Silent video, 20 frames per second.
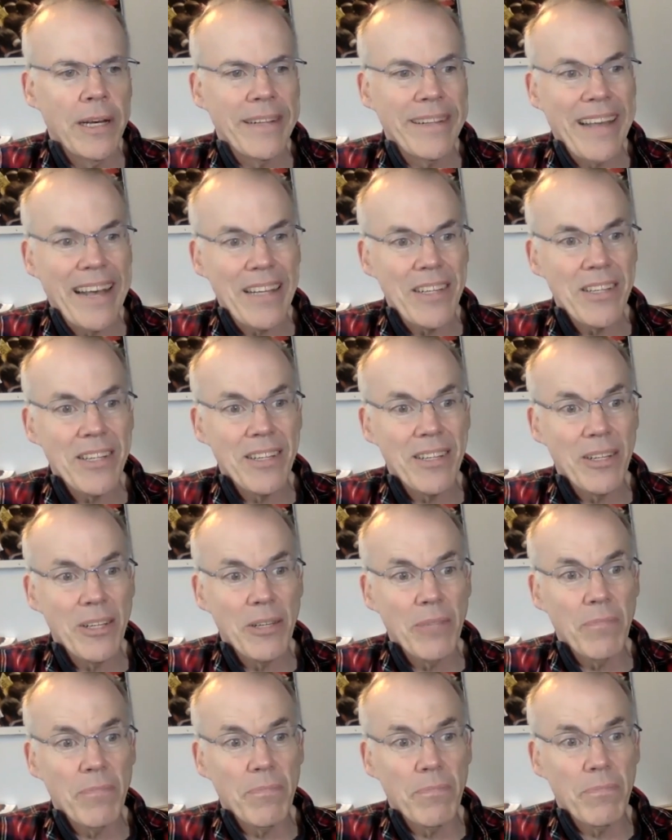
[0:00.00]
That's at
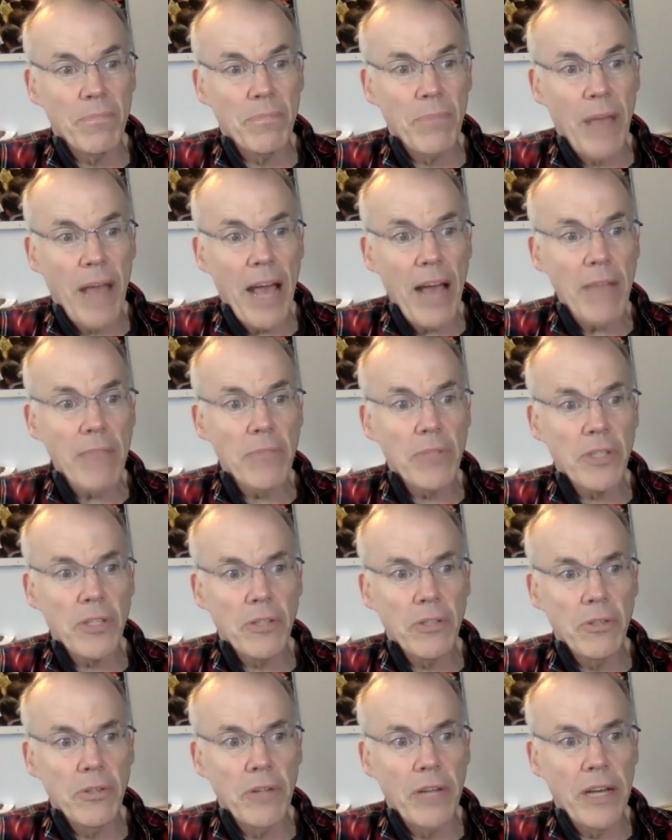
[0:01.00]
the
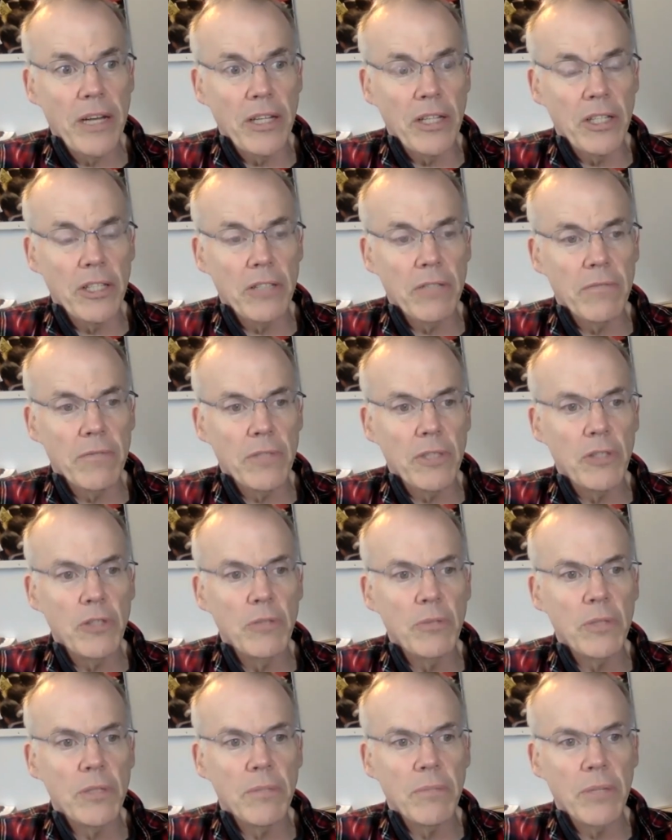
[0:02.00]
absolute edge of the
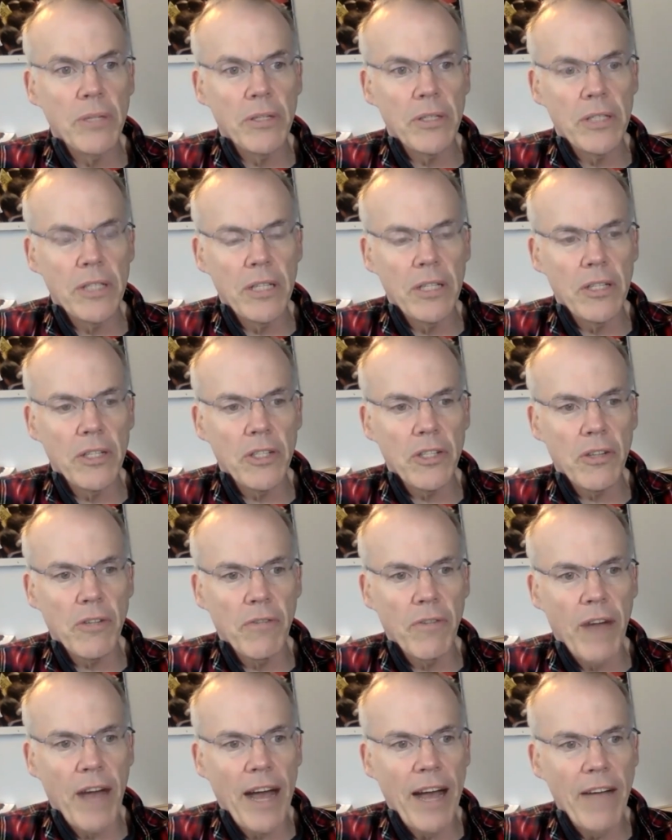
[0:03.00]
human ability to
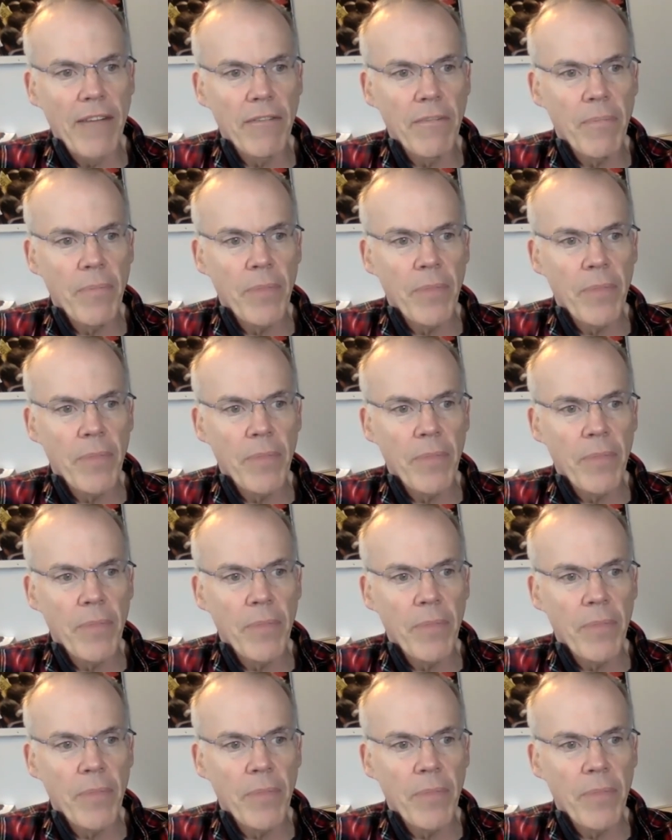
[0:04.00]
survive.